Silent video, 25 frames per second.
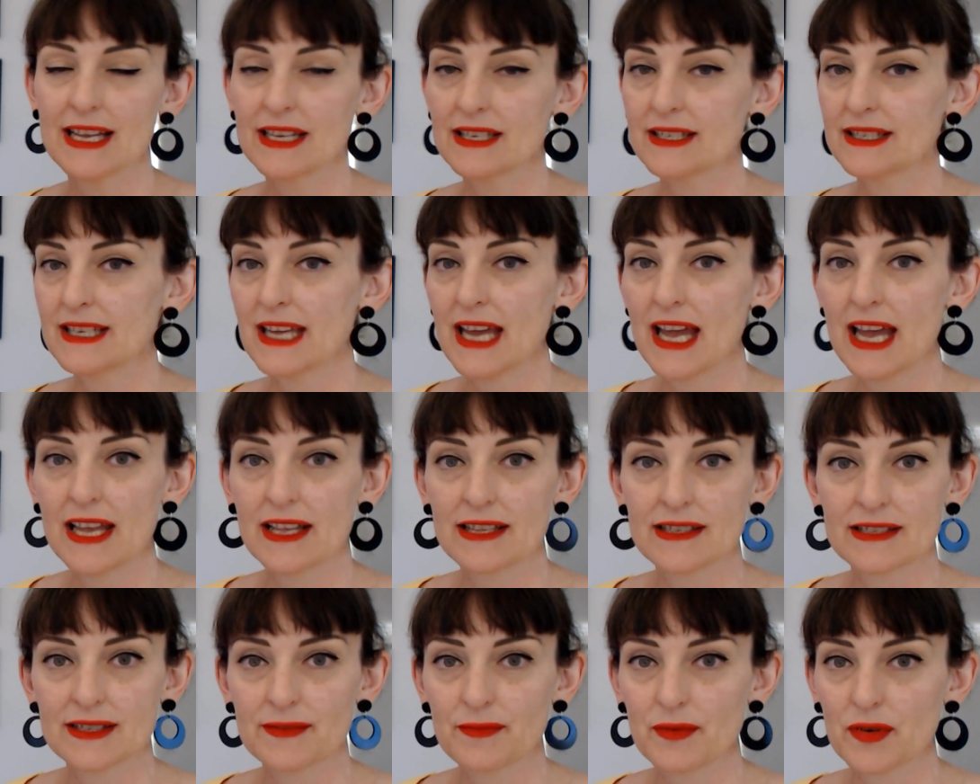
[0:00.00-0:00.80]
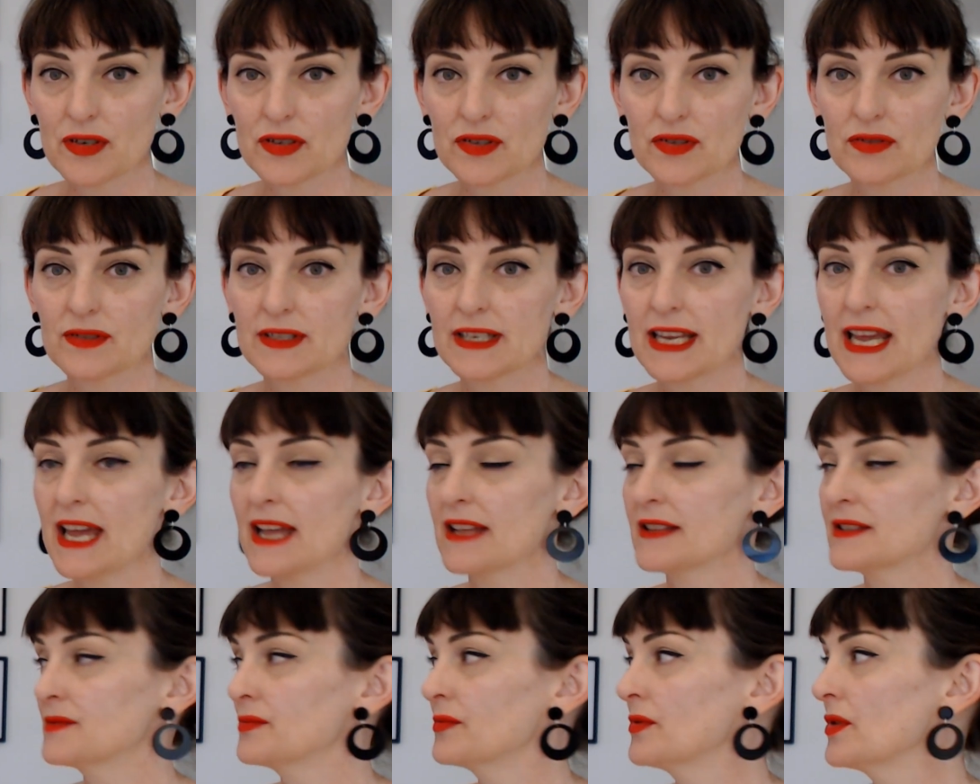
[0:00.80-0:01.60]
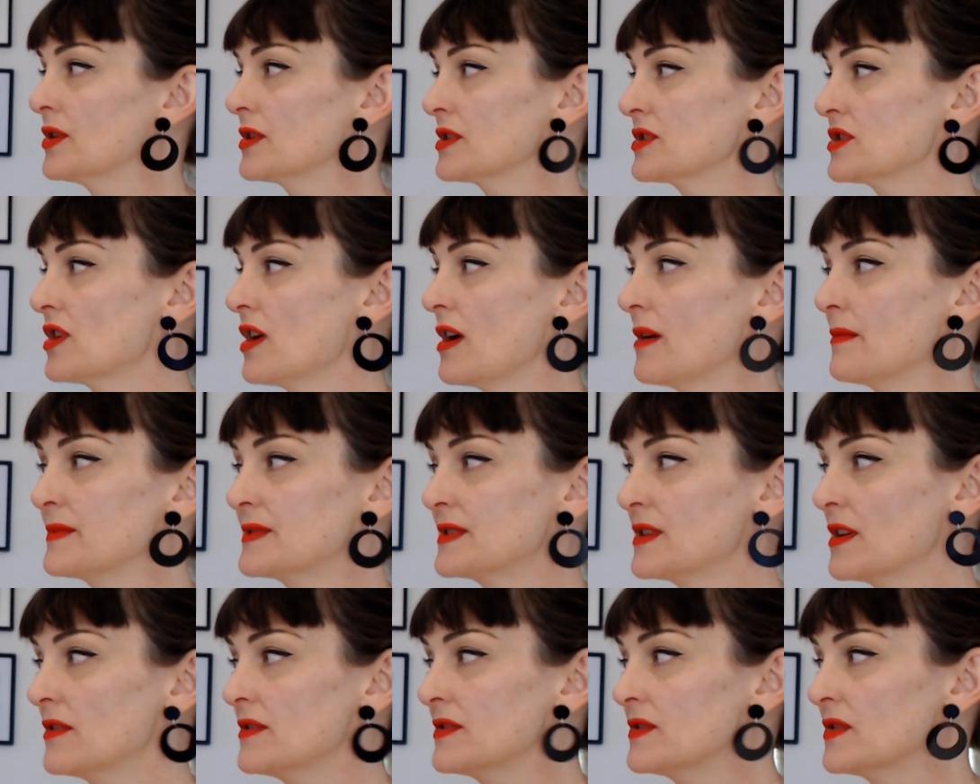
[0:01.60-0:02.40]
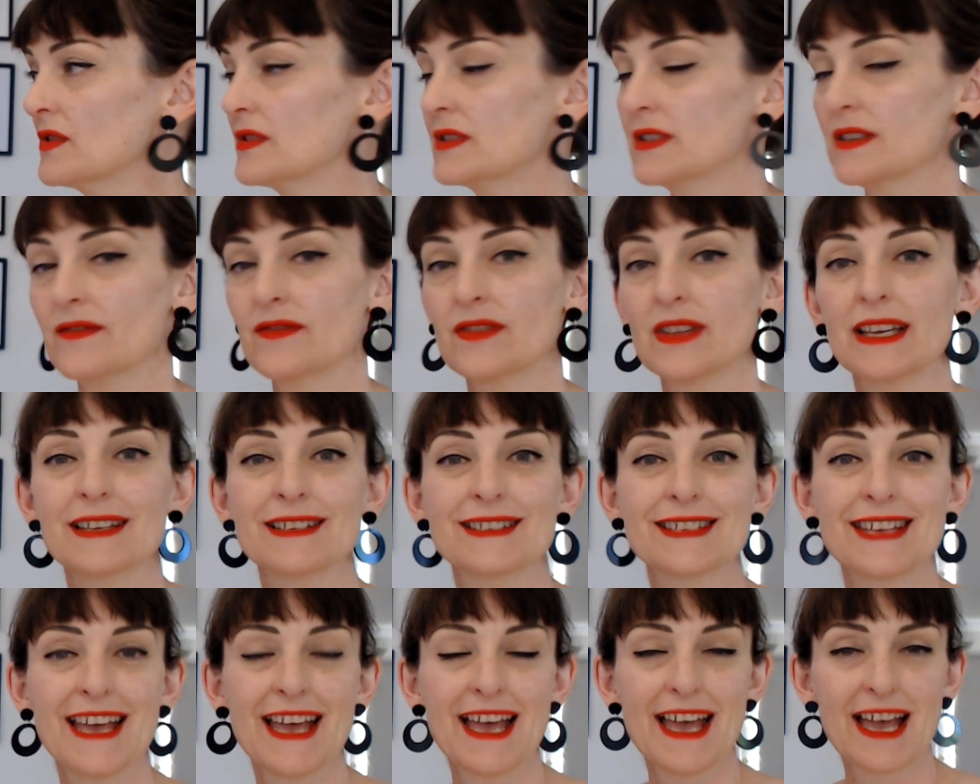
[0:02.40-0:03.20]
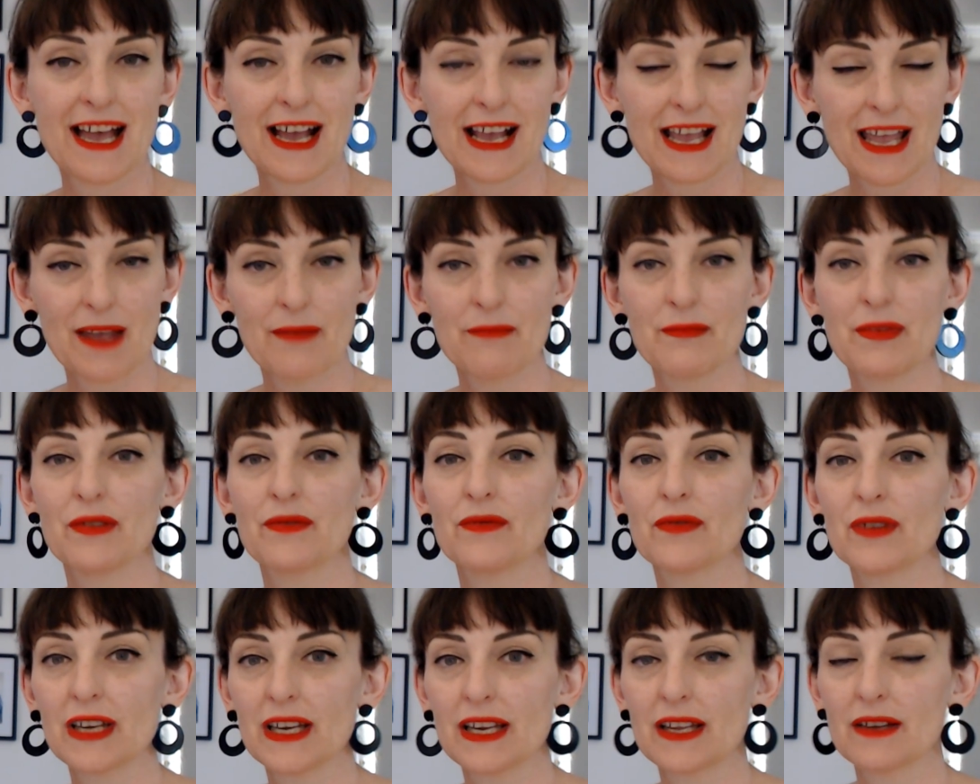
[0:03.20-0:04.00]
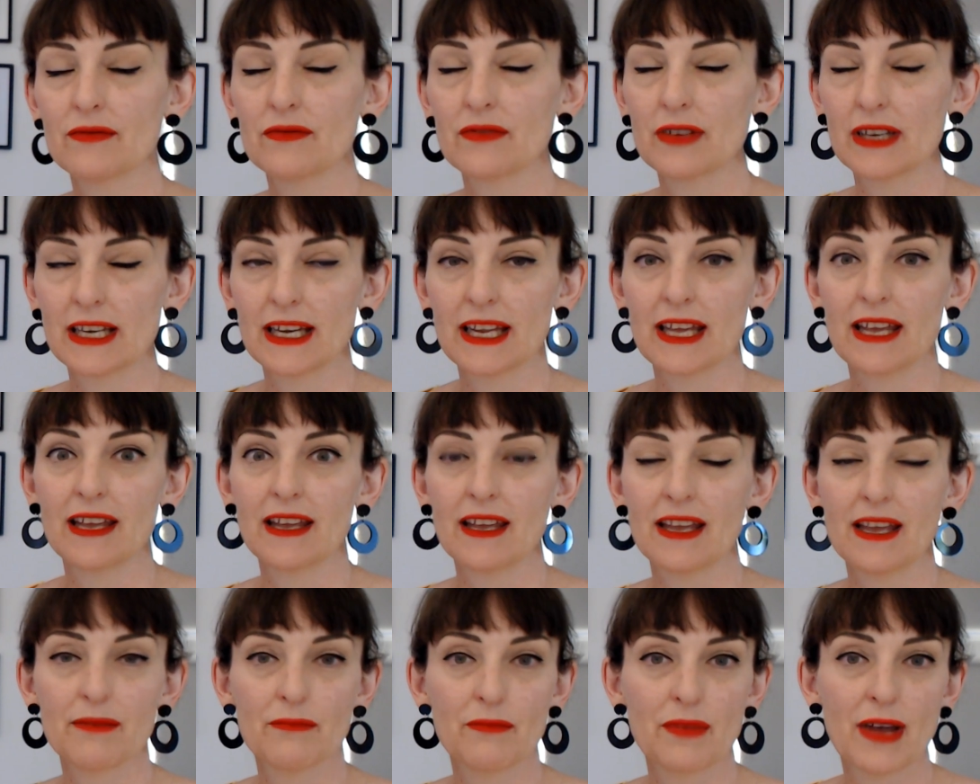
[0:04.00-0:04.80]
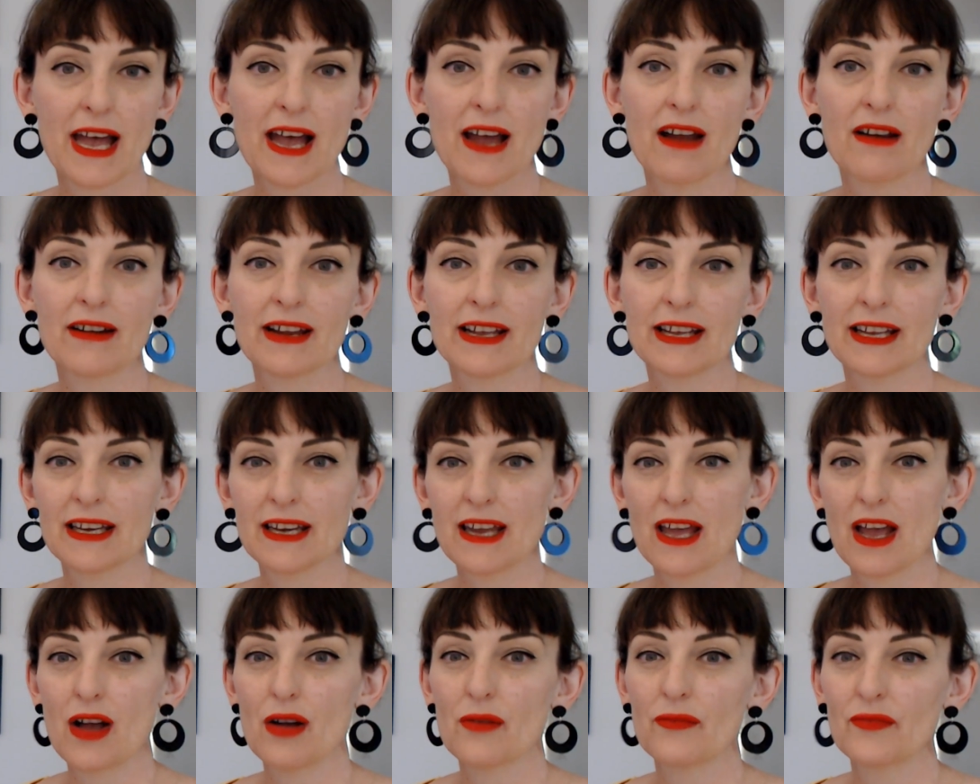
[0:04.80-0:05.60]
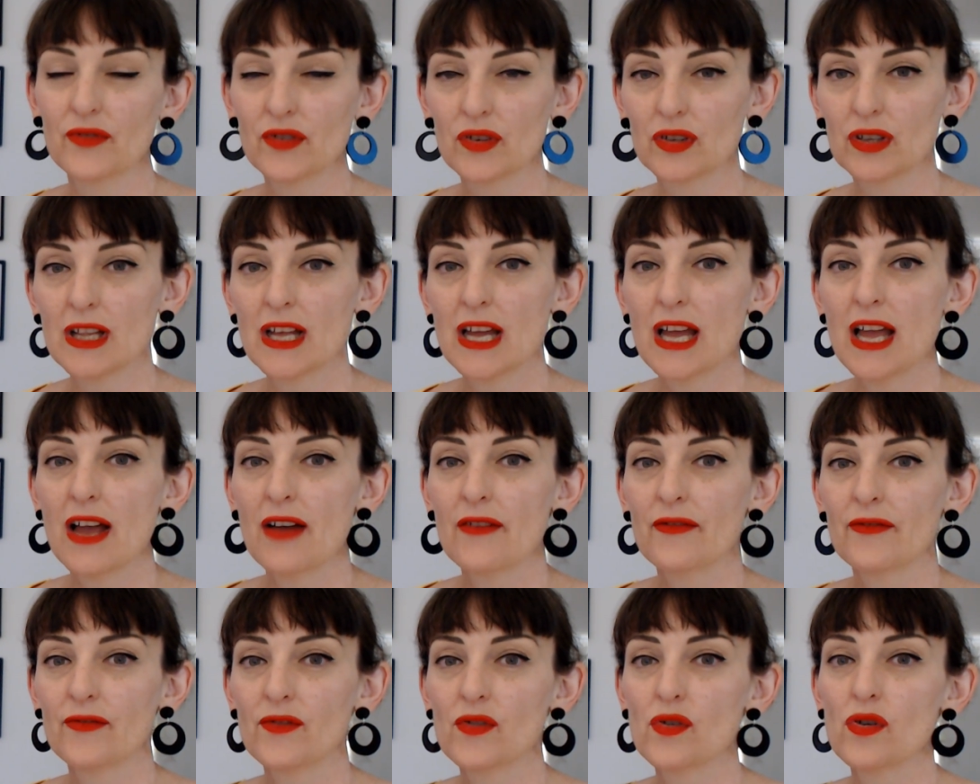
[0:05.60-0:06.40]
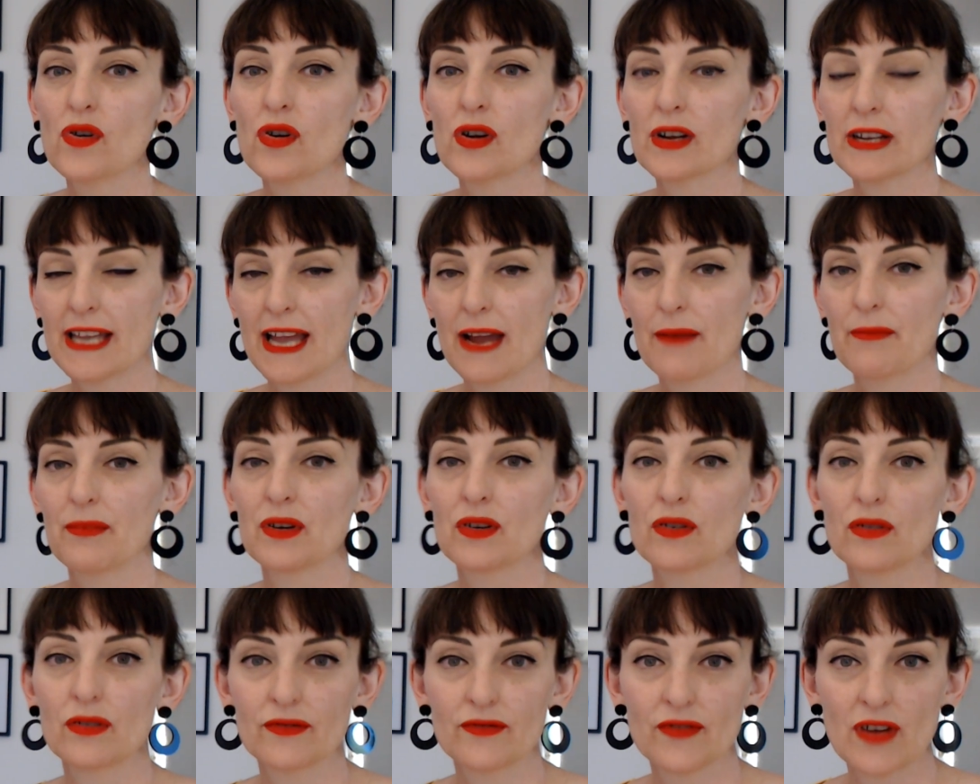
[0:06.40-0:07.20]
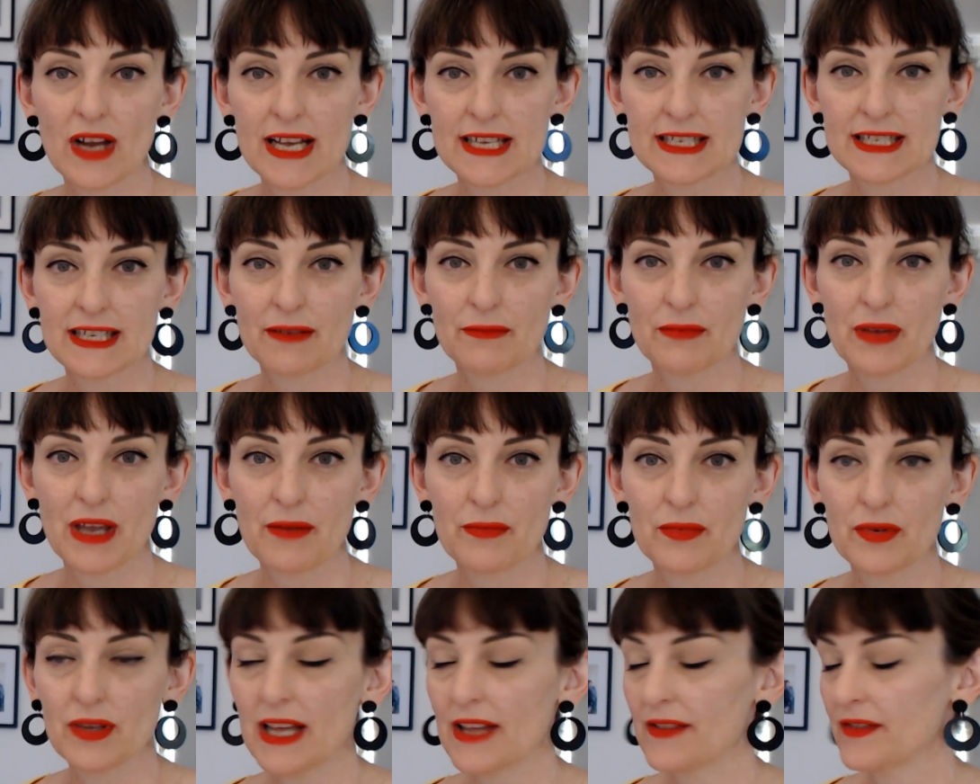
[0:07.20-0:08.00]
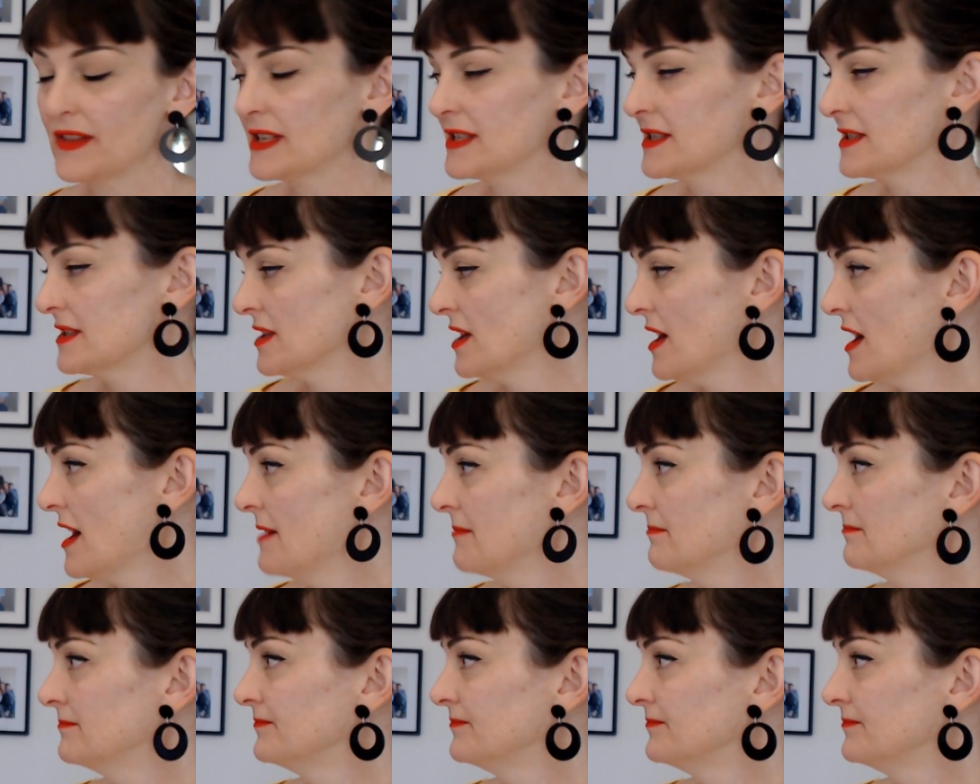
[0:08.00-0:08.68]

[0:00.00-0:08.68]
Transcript: dance, spiritual dance workshops, those sorts of things can be really, really empowering and helpful for Capricorn rising people at this time.